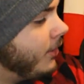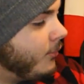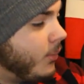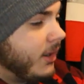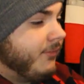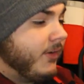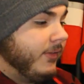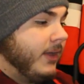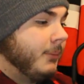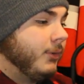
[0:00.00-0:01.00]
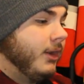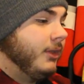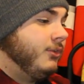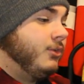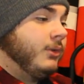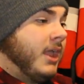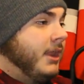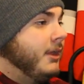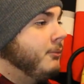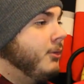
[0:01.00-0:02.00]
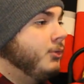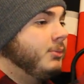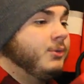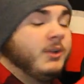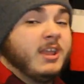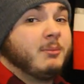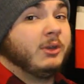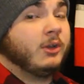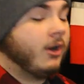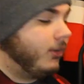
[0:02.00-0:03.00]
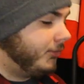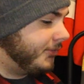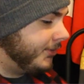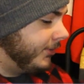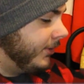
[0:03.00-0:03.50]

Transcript: When I finally upgraded to get him, it was between him and Carlson,